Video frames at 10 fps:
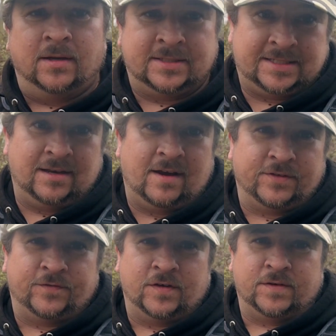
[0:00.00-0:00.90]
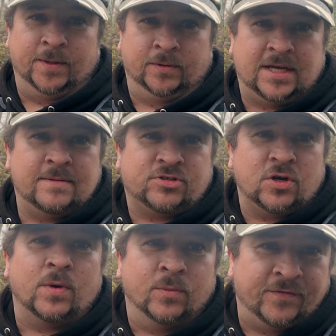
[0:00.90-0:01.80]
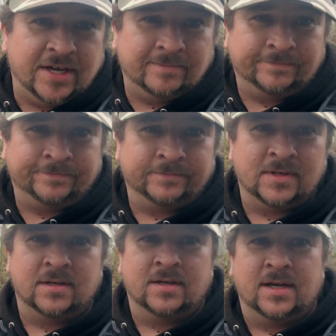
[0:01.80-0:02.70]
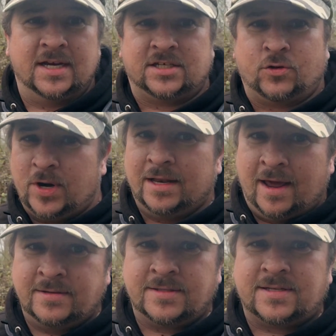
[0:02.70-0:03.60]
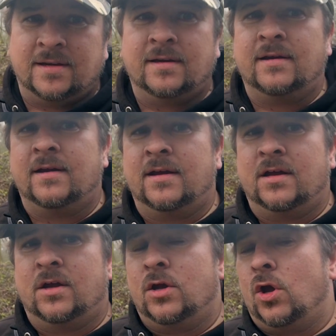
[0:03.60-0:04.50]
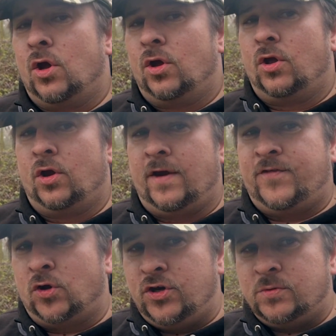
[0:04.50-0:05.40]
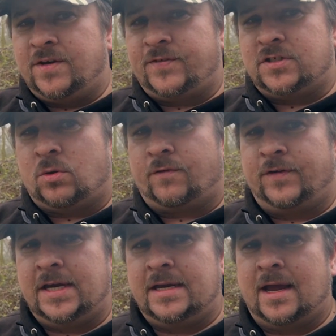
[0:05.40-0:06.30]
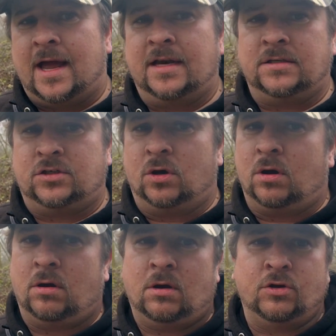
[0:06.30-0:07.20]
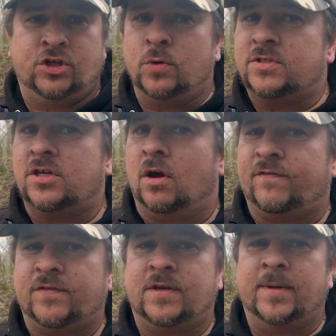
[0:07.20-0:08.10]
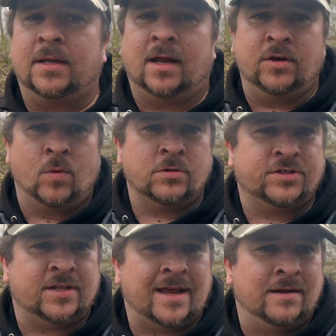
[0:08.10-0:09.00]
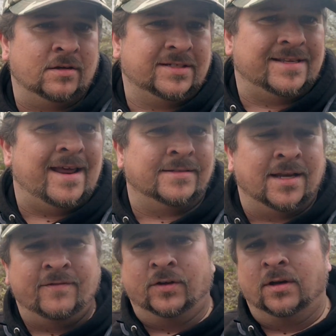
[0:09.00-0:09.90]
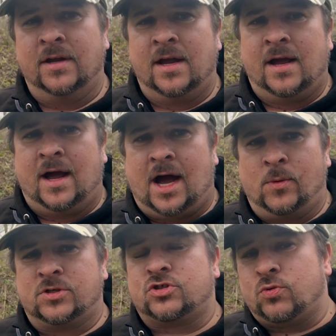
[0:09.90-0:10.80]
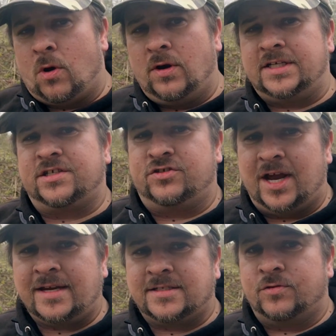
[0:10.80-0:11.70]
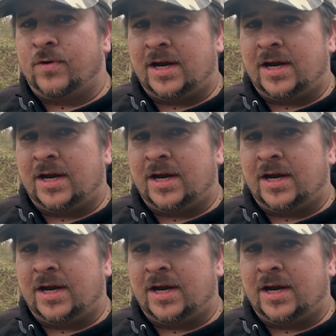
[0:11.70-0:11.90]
and still have the 50mm, keep shooting with it. It's a great lens. if you're new to photography and you're used to your 50mm and you want to then go to the next level, I would strongly suggest and